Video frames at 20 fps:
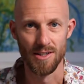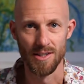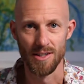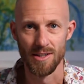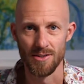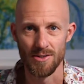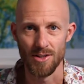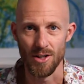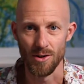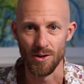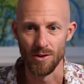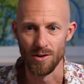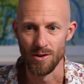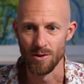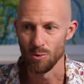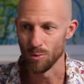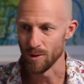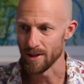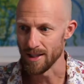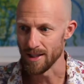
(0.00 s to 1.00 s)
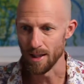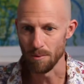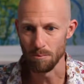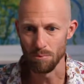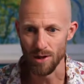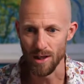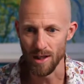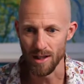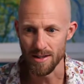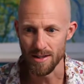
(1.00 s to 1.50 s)
So, with the
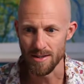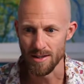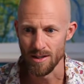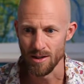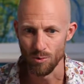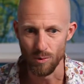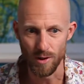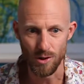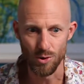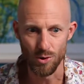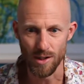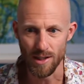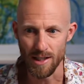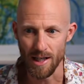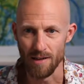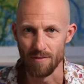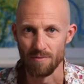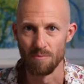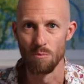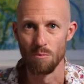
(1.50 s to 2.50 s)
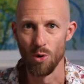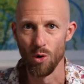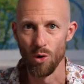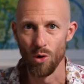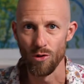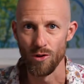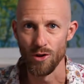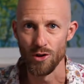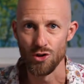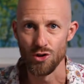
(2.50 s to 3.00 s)
umbrellas, we couldn't have
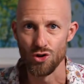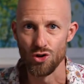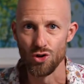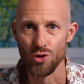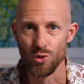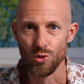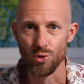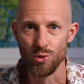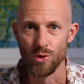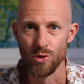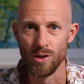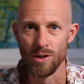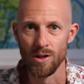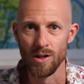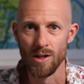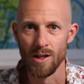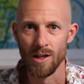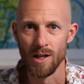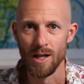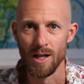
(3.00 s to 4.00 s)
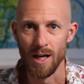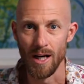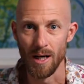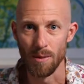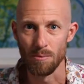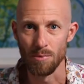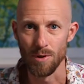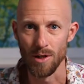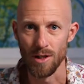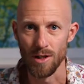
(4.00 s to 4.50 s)
more than 2
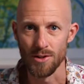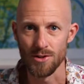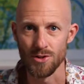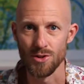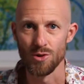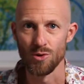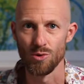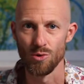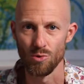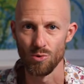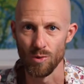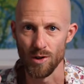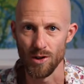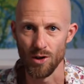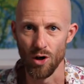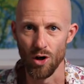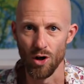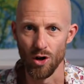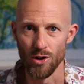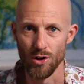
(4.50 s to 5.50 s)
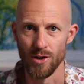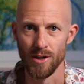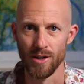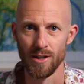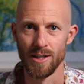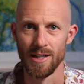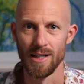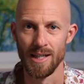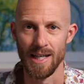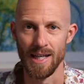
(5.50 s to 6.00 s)
umbrellas with odd
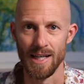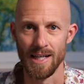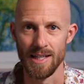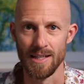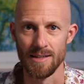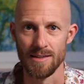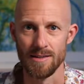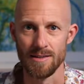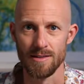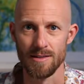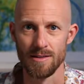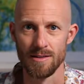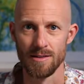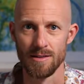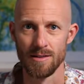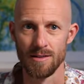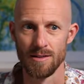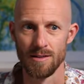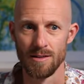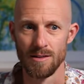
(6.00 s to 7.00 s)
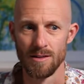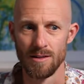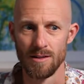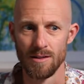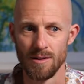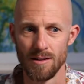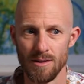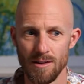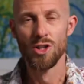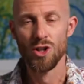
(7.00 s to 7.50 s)
ends.
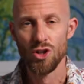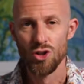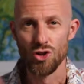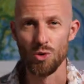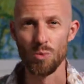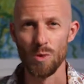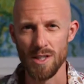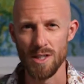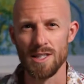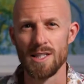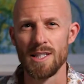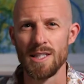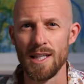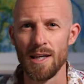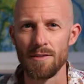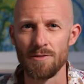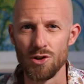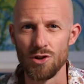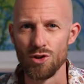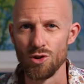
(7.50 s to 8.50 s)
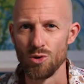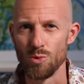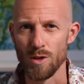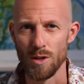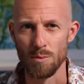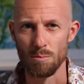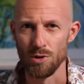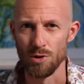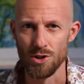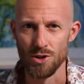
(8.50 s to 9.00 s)
So what does this have to do with
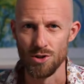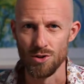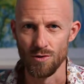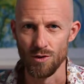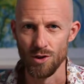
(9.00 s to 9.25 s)
the bridges of